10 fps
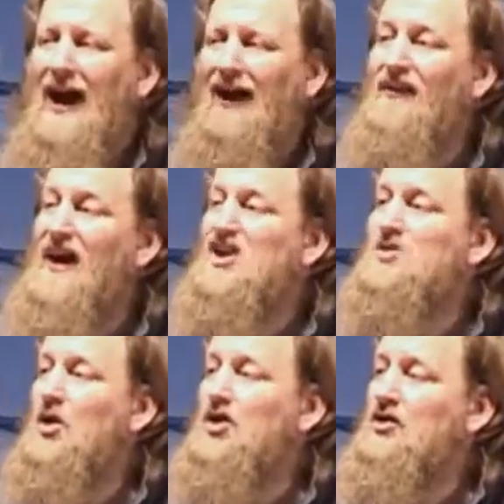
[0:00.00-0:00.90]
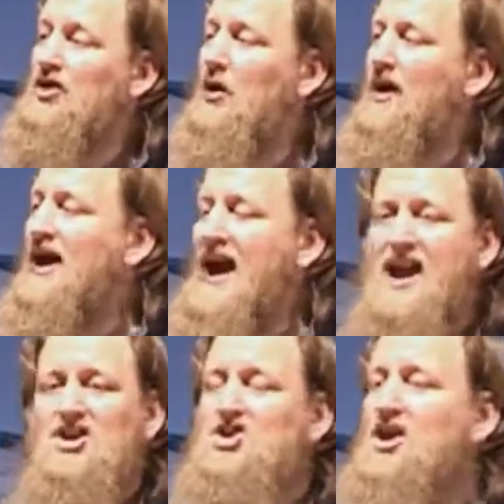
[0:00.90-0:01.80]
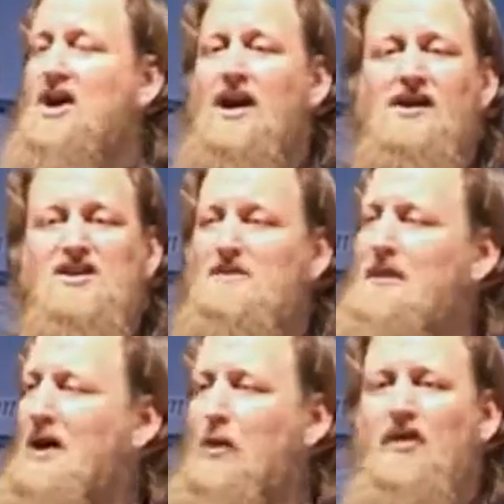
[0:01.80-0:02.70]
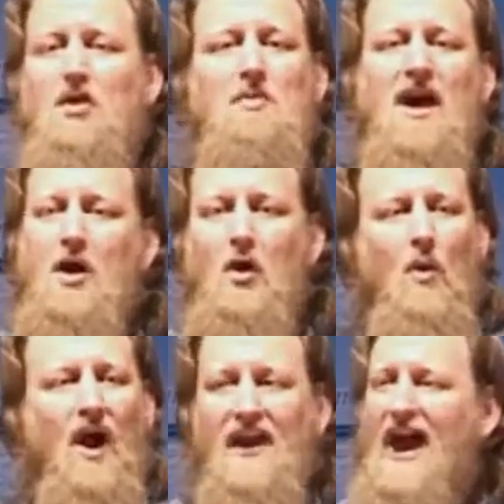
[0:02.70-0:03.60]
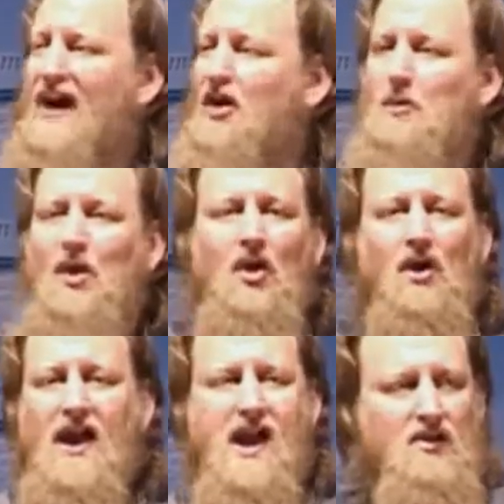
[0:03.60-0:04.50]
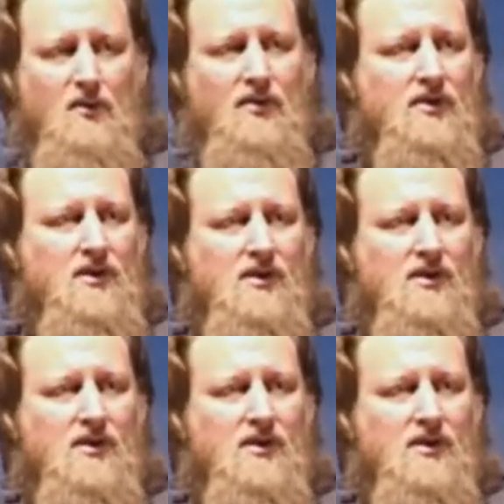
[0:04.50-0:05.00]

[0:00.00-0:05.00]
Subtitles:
And that is what you know at Hajj. It doesn't matter whether you're black or white, Arab or non-Arab.